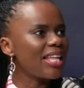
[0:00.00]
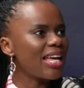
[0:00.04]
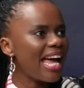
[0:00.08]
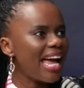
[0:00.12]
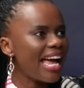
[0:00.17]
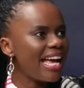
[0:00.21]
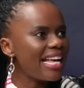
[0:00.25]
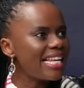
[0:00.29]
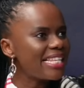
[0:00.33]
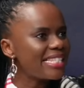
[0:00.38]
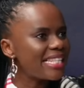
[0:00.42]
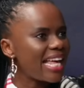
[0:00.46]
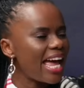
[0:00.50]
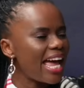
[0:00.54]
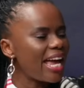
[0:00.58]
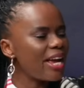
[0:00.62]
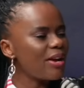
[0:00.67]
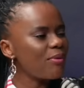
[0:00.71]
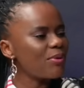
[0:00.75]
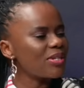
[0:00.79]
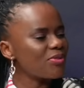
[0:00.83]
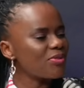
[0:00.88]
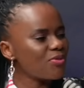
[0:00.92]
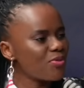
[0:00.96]
as I
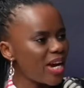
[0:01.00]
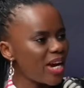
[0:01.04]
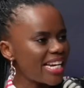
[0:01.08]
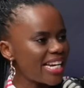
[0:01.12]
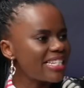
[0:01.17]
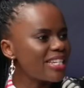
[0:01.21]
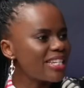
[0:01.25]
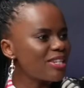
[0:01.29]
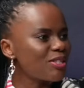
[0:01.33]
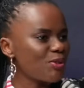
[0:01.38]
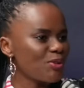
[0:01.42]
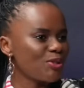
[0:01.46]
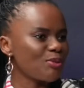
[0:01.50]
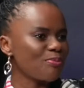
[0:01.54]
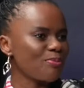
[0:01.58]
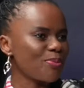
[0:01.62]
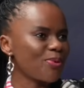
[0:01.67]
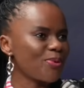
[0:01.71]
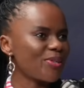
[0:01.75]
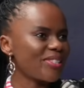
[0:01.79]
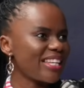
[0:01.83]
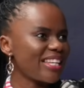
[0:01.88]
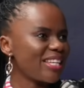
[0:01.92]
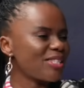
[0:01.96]
was writing those
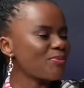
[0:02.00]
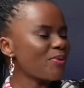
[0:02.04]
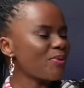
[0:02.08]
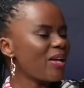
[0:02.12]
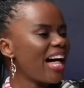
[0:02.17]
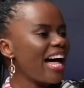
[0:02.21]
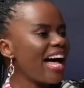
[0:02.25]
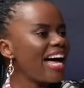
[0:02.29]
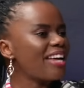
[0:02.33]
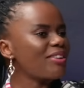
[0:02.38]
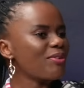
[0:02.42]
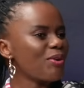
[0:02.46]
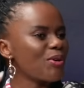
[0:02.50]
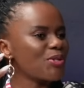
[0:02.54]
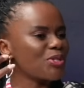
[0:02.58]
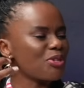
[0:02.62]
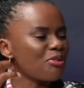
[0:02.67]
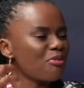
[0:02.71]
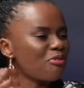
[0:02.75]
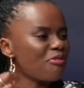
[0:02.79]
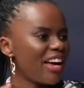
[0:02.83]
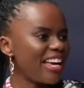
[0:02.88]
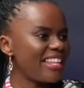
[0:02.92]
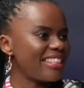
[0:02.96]
books as well, I'd also
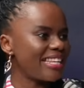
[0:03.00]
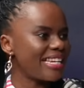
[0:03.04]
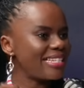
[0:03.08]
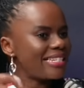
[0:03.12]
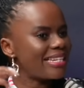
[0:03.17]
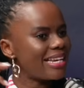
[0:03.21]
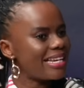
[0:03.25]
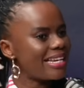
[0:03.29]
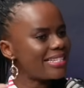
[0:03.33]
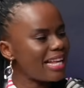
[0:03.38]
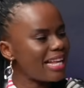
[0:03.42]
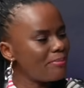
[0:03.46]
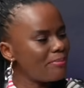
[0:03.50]
find that, yes, I